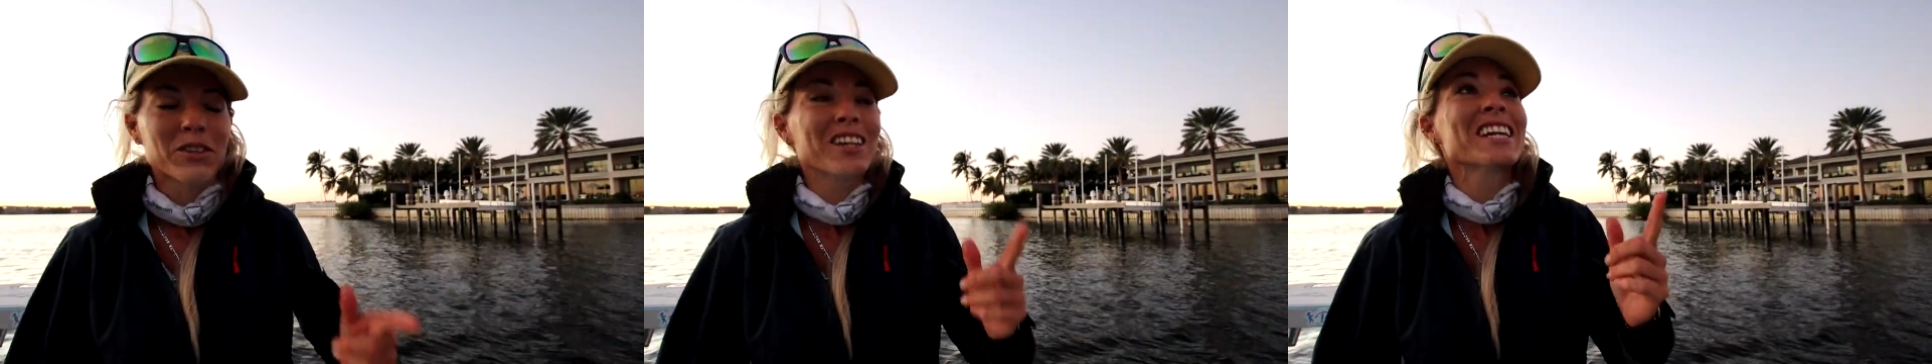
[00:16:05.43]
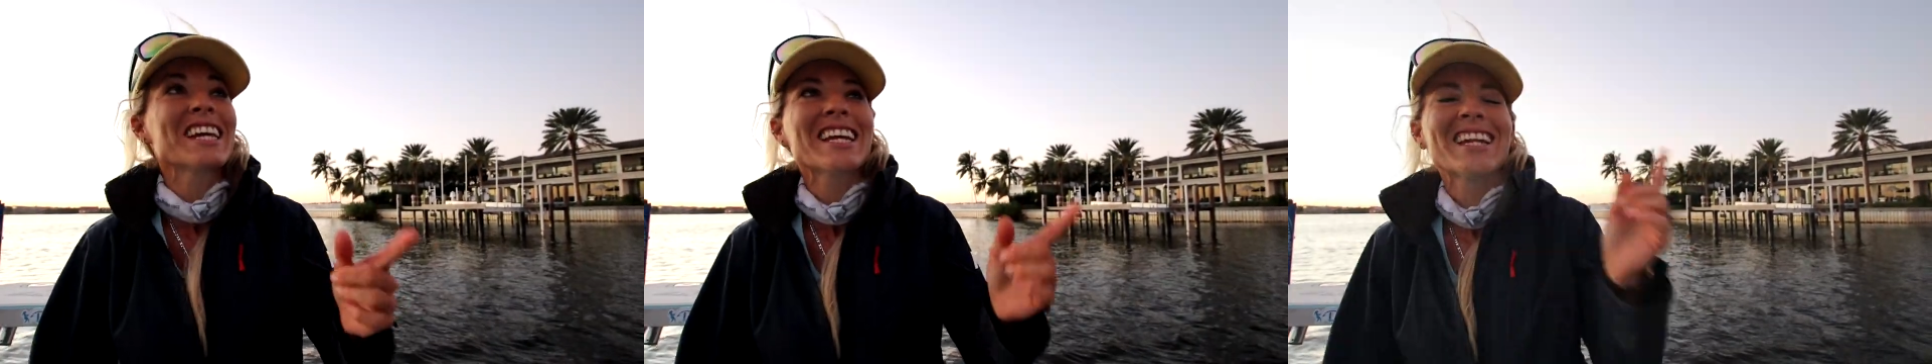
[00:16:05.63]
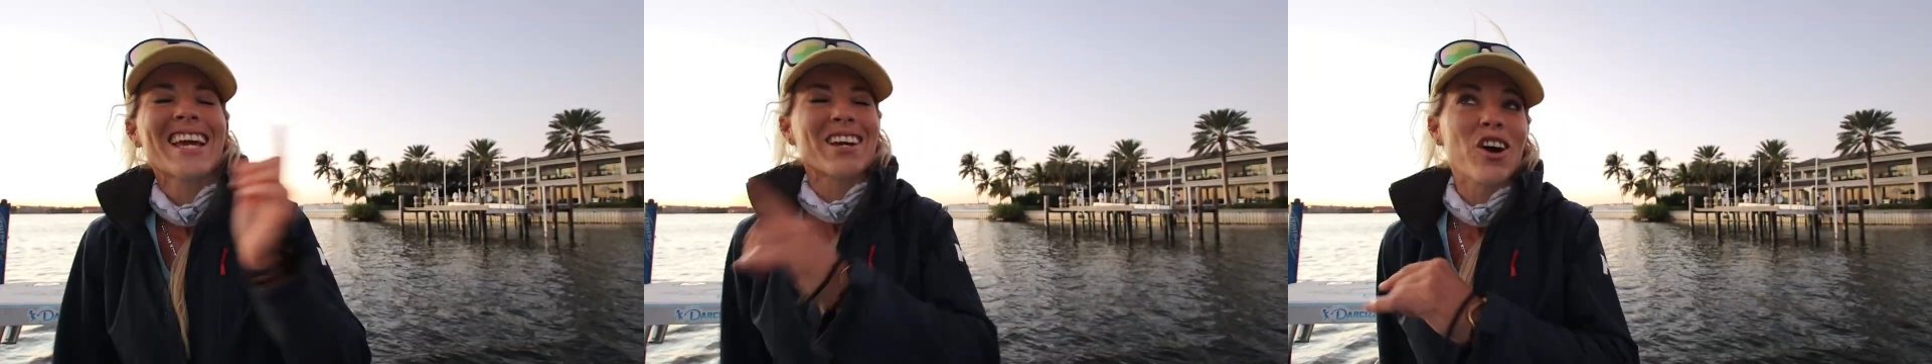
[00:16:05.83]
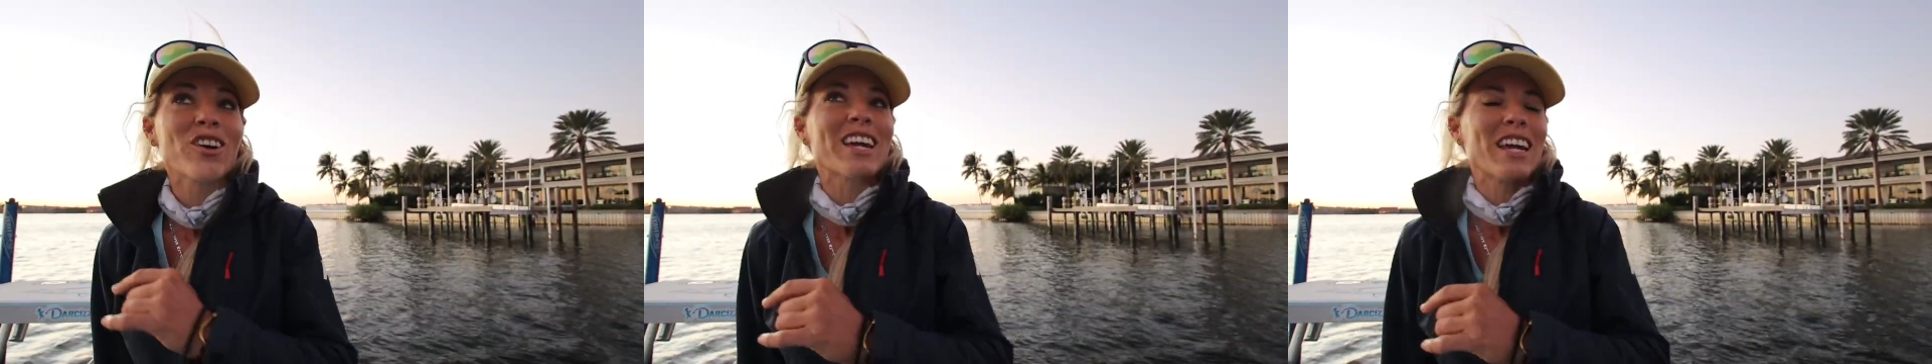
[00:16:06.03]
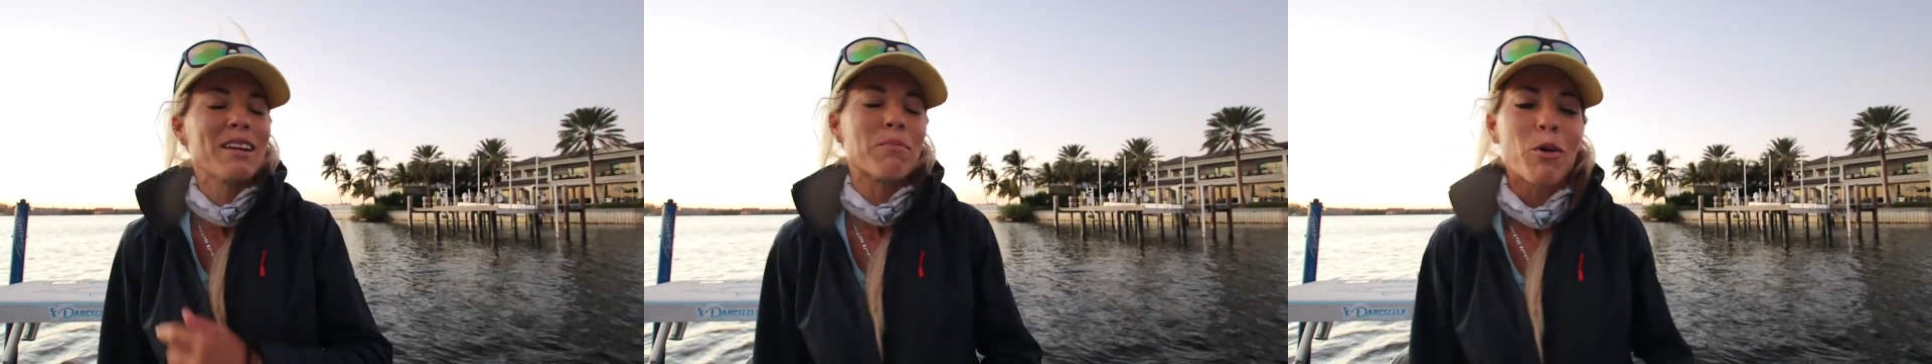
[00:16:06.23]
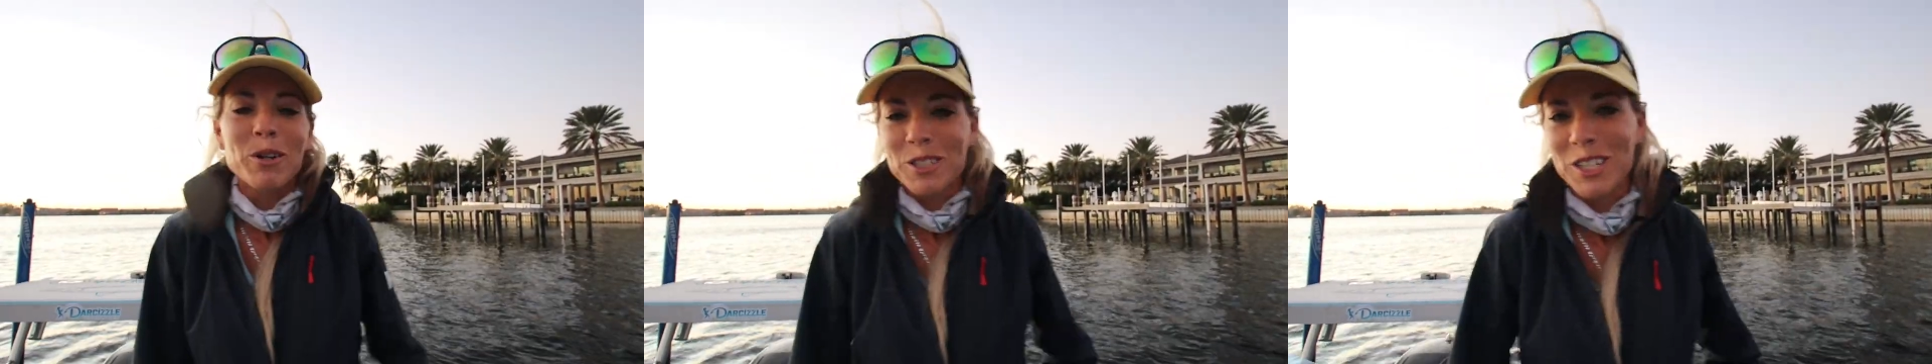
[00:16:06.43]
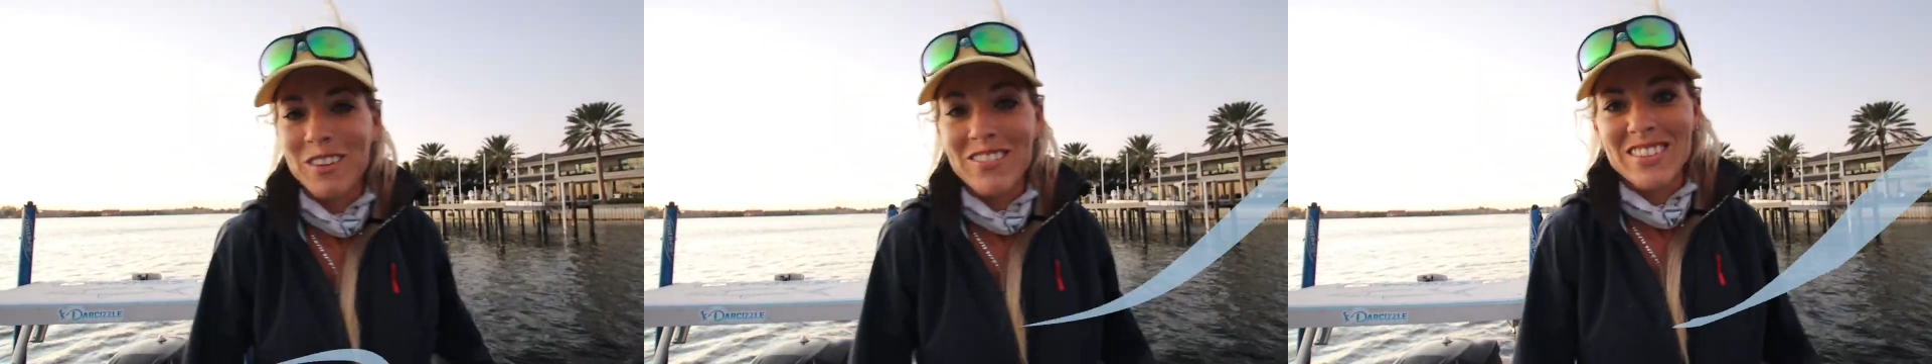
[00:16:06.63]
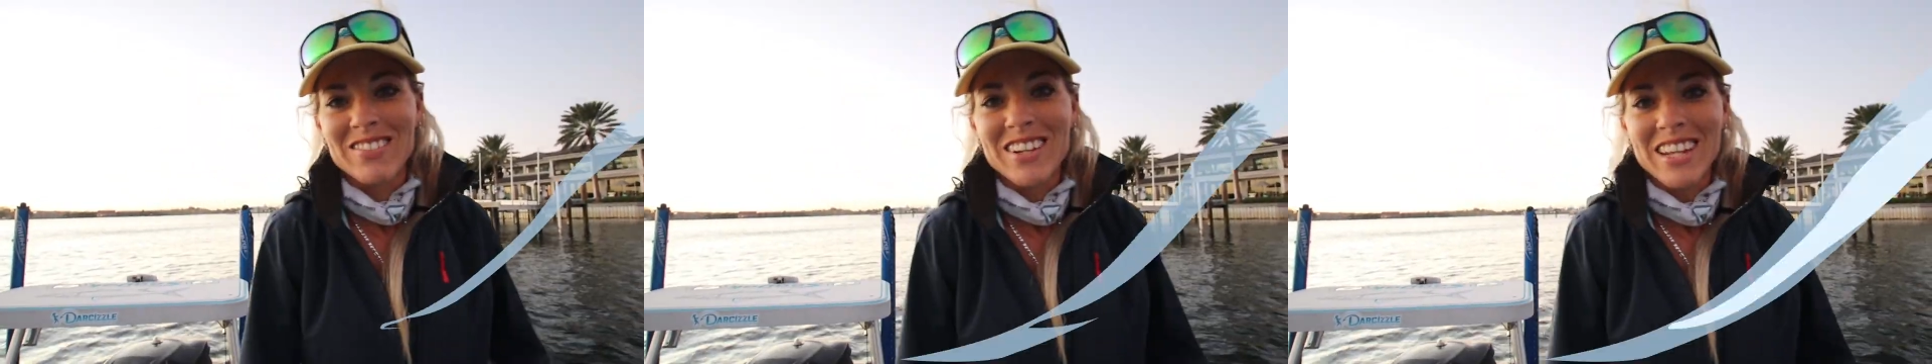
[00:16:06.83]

cleaning and cooking portion of this